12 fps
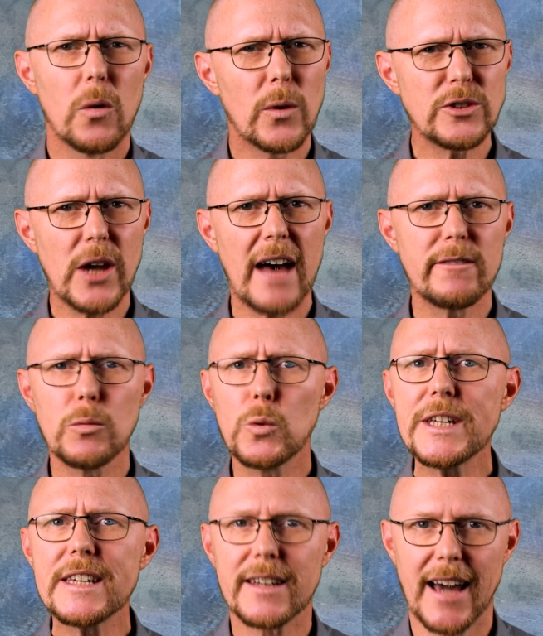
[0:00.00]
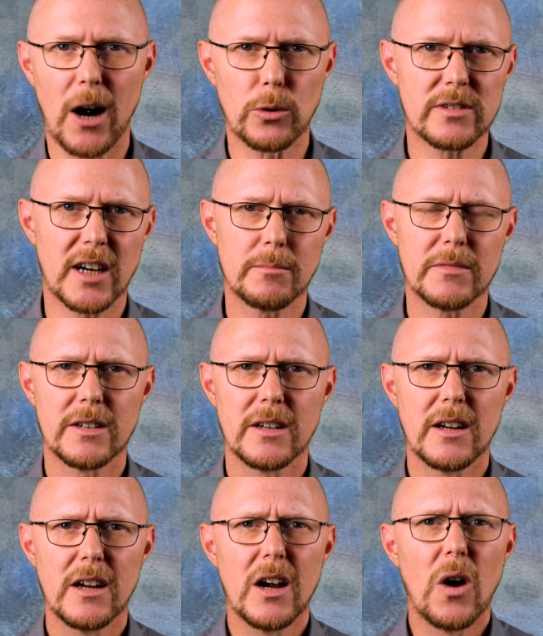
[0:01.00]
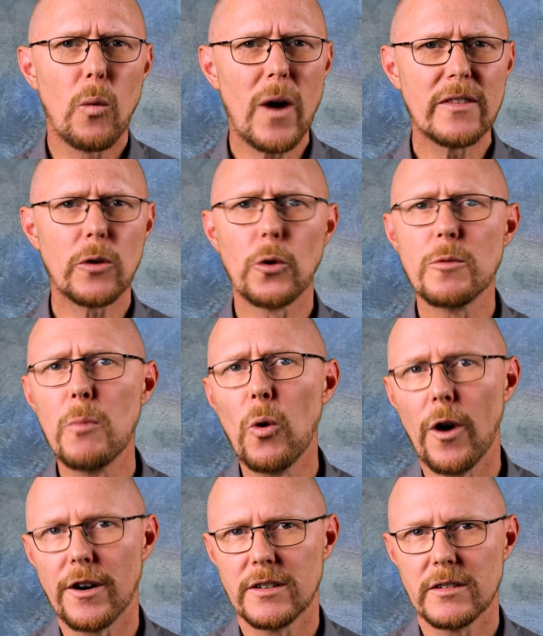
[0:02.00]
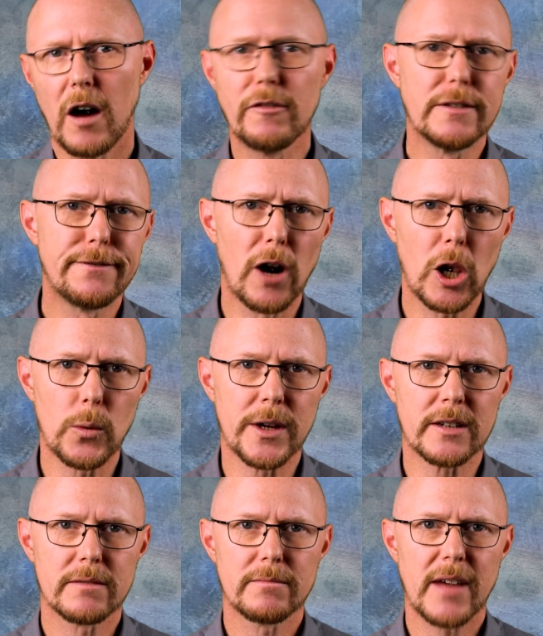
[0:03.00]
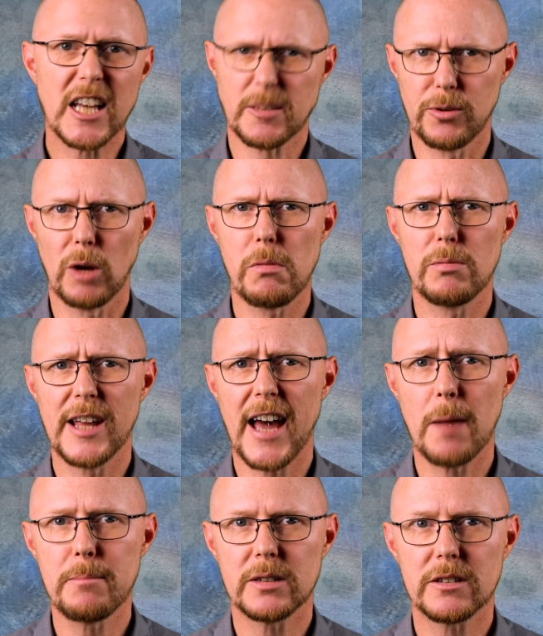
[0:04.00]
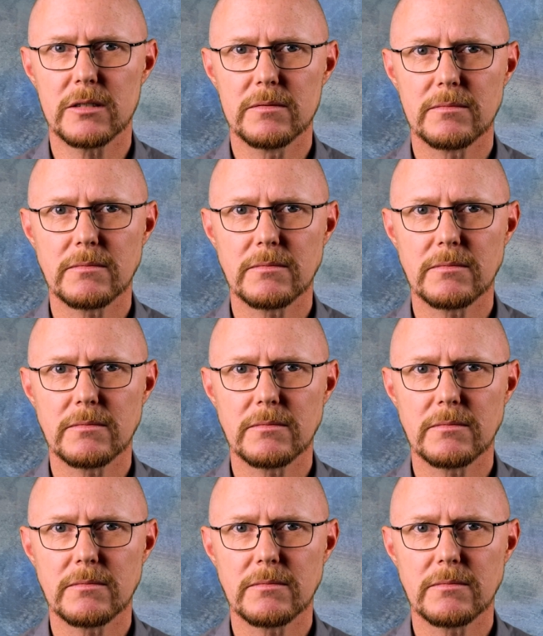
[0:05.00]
When you have a weak outcome, one or more of the following has probably happened.